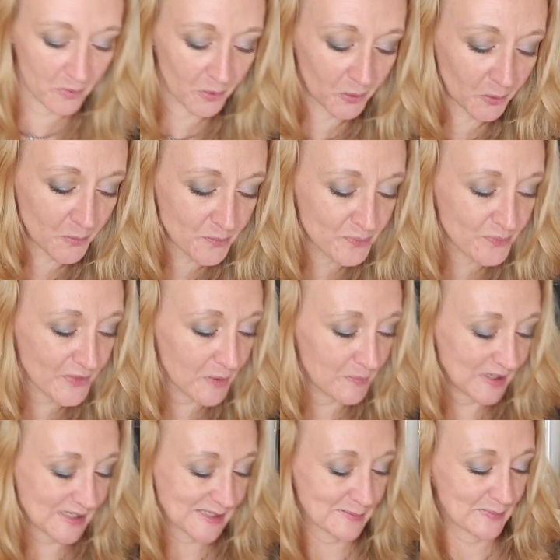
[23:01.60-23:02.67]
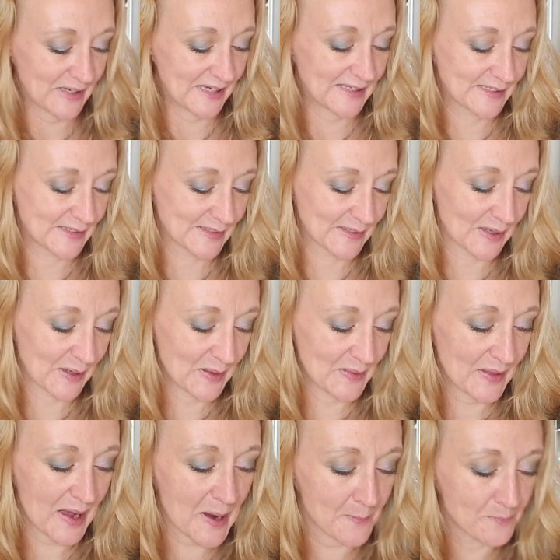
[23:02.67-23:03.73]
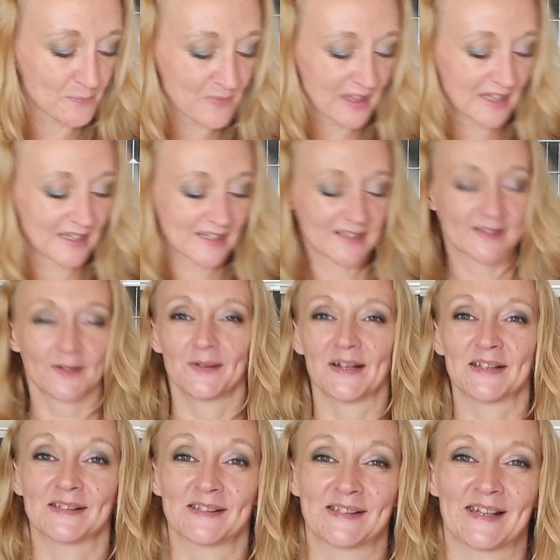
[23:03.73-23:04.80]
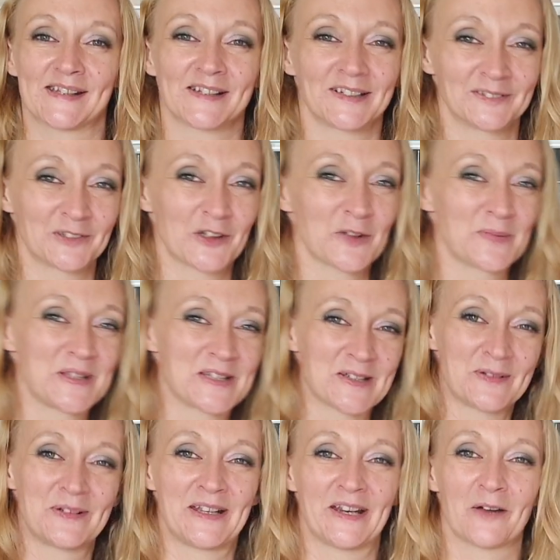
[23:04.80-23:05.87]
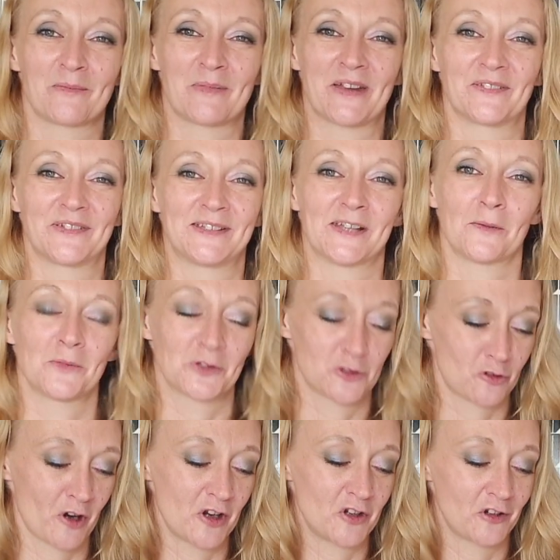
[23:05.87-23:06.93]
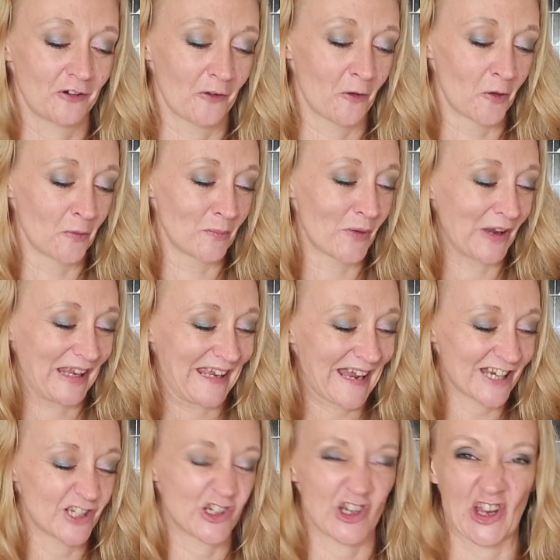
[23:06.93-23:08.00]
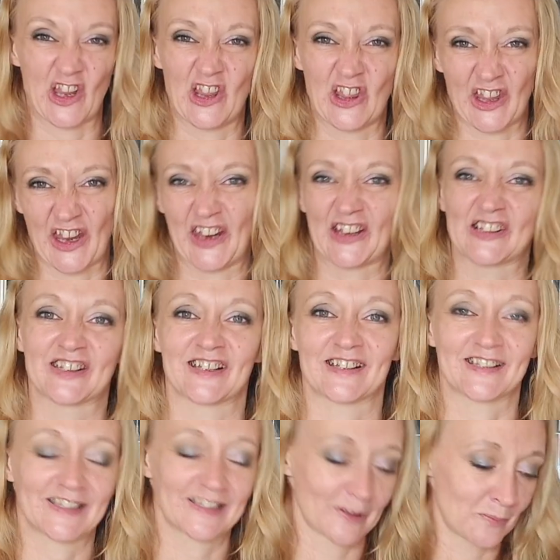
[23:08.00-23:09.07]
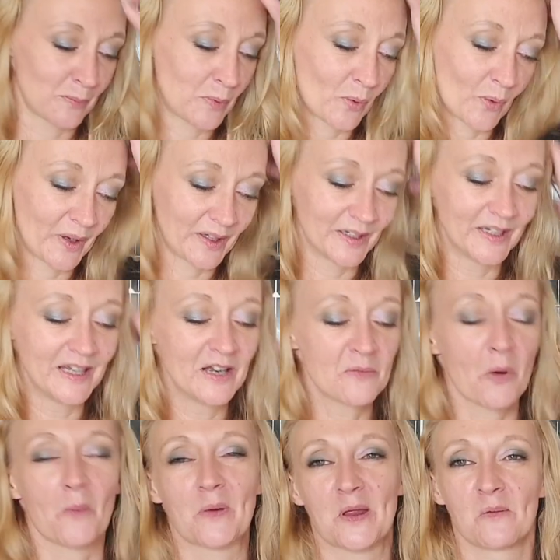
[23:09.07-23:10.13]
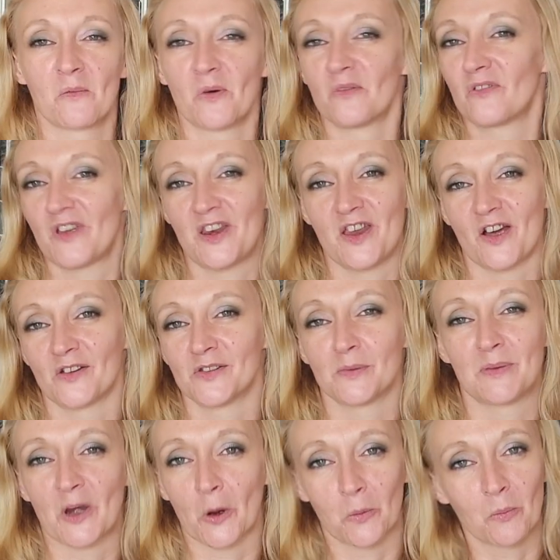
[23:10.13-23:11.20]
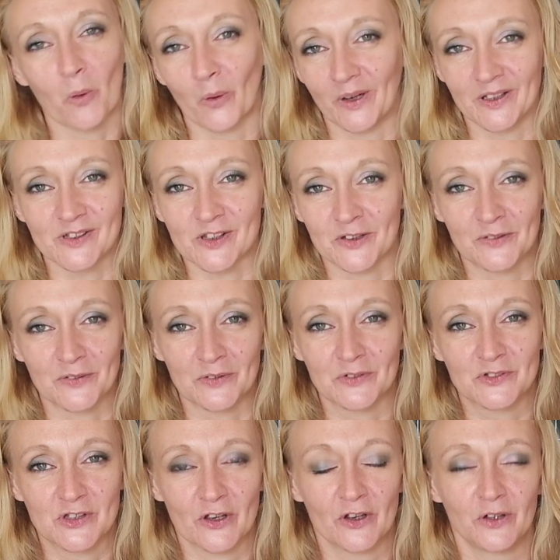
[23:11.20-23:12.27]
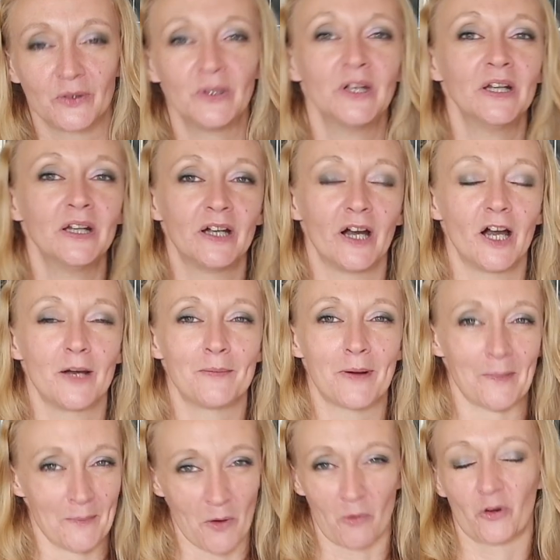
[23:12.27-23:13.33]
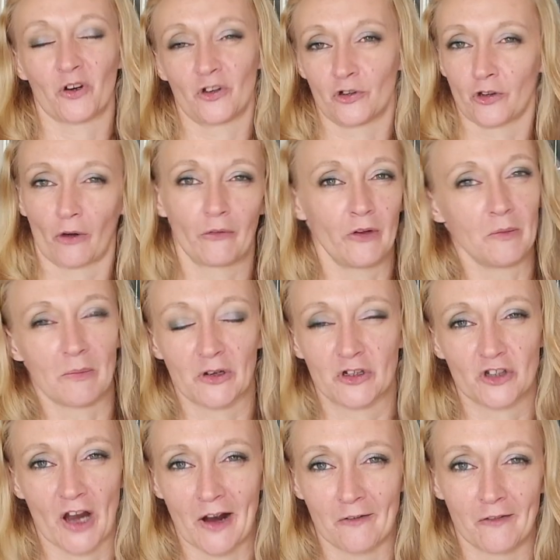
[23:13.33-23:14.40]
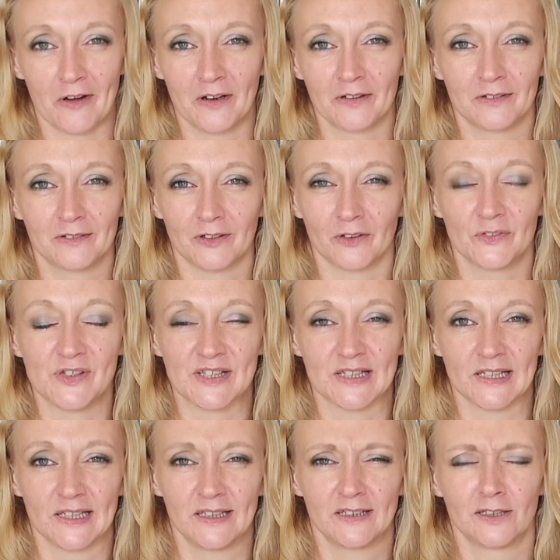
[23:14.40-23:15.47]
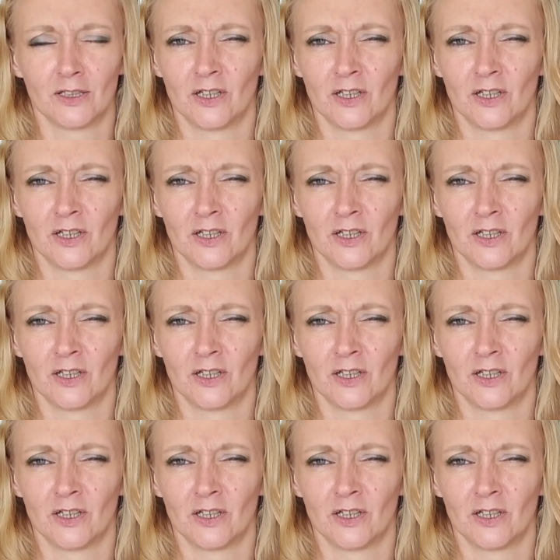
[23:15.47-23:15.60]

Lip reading: or bits and pieces like that. So as I said, I'm going to be doing a bit of a demonstration on my gadgety things at some point. Probably in one video, there'll be no point in doing it with 2. I'm not going to show you my showering, obviously.